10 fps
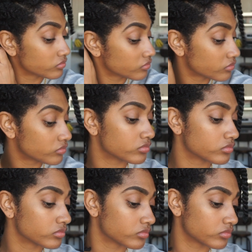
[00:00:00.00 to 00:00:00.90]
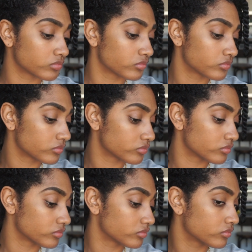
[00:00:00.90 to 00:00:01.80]

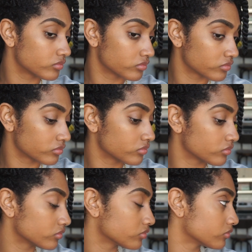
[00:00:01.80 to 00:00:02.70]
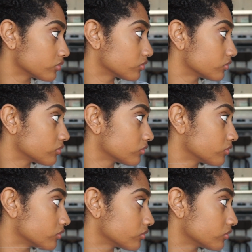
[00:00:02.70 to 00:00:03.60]

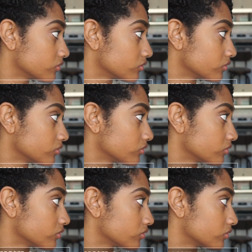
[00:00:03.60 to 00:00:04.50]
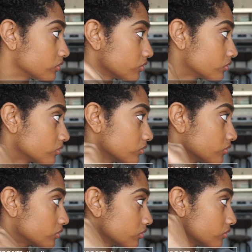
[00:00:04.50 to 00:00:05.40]

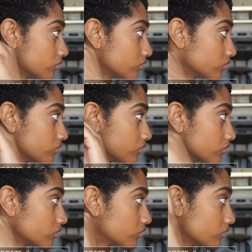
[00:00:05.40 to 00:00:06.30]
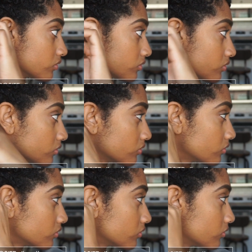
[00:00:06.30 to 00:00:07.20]

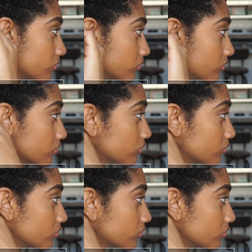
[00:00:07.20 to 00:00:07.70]
(no one is talking)